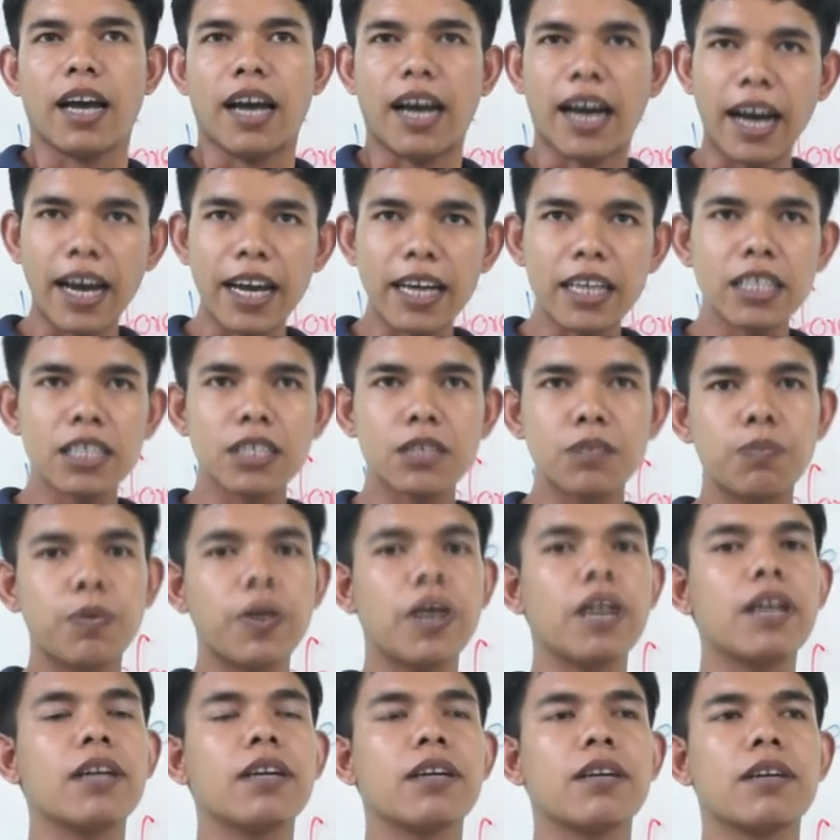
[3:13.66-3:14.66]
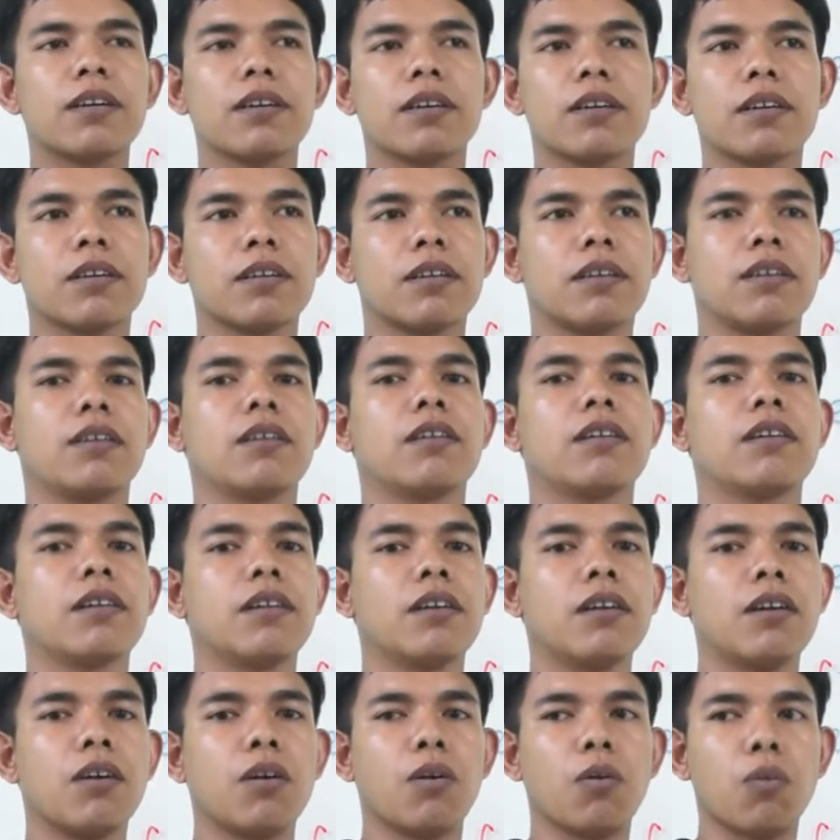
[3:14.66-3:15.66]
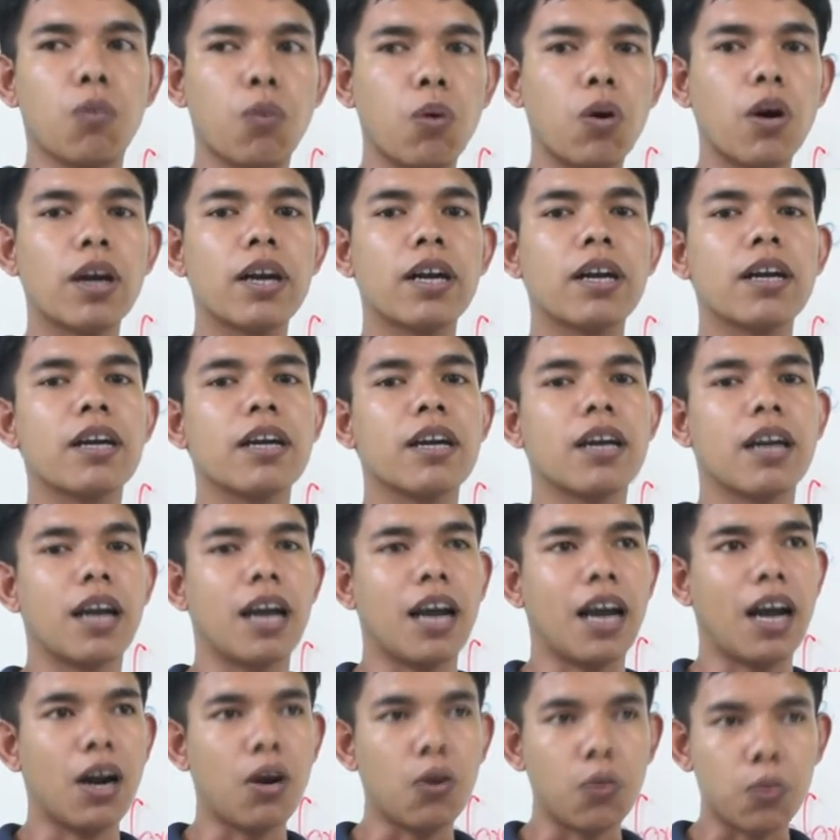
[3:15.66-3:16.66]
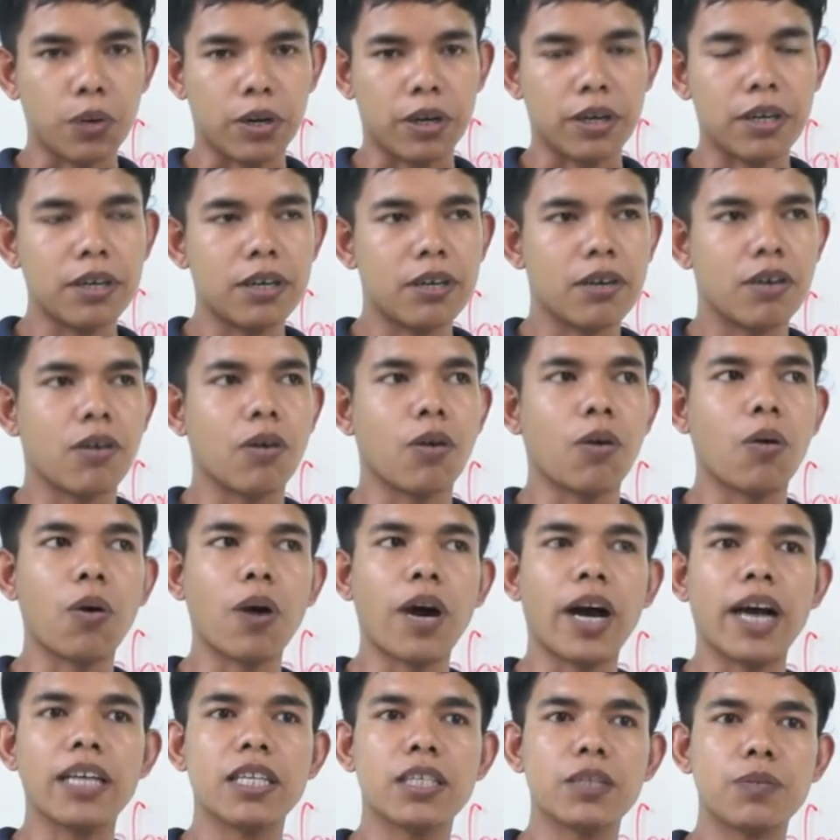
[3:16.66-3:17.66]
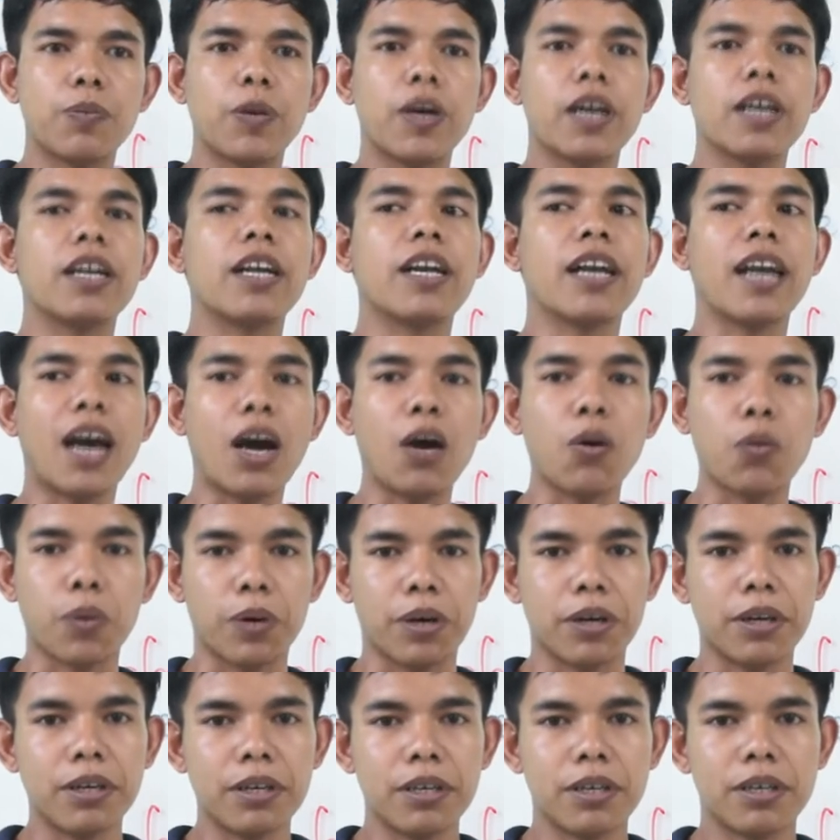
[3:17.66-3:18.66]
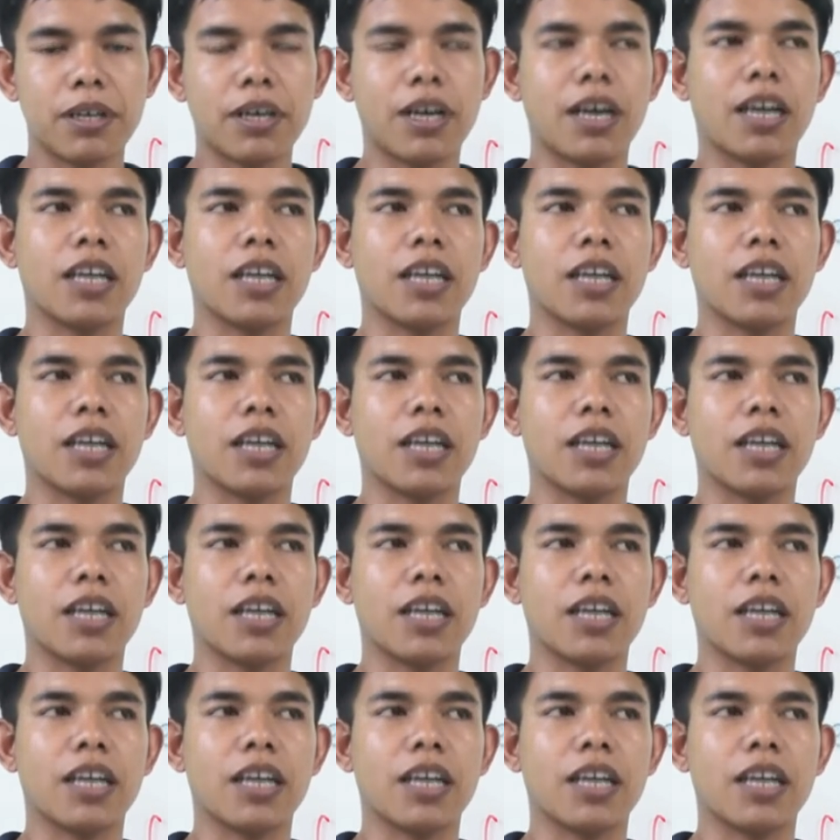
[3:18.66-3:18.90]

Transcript: I spend 1 hour, or I spend an hour